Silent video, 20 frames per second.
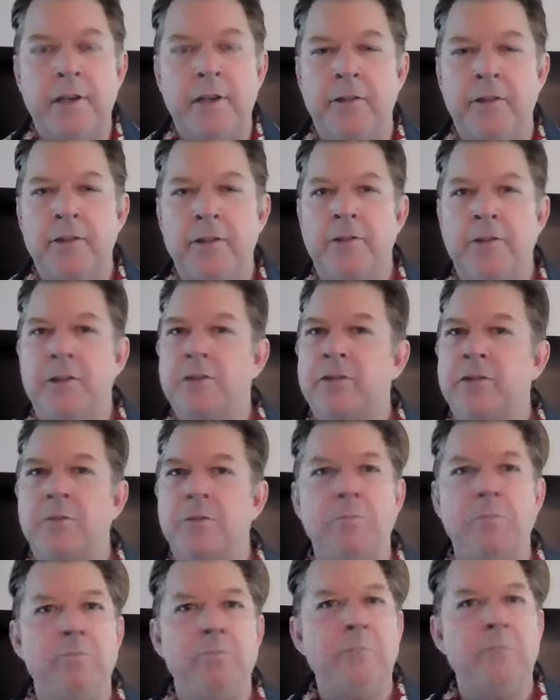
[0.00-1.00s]
there's there's
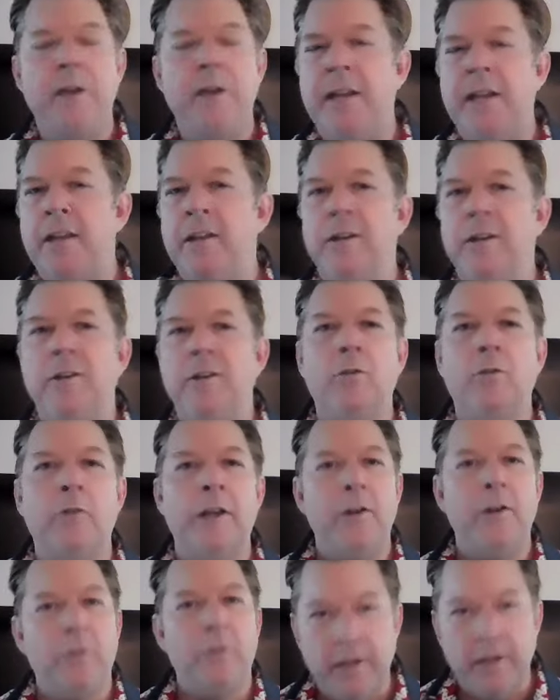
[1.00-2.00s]
some many
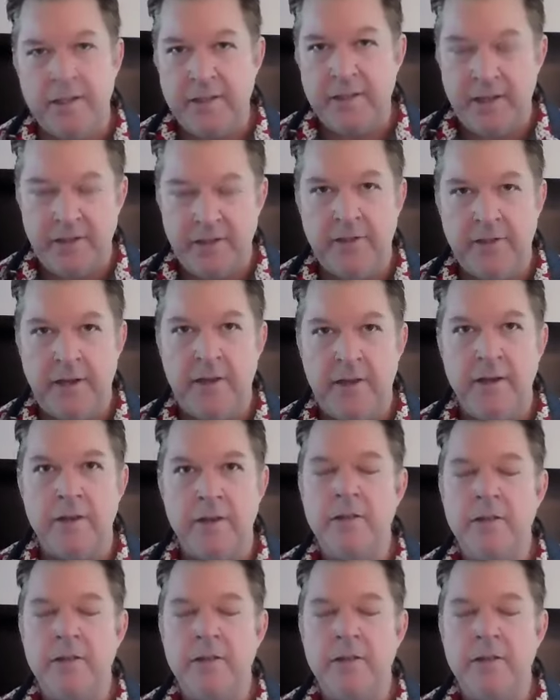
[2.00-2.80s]
great organizations out here,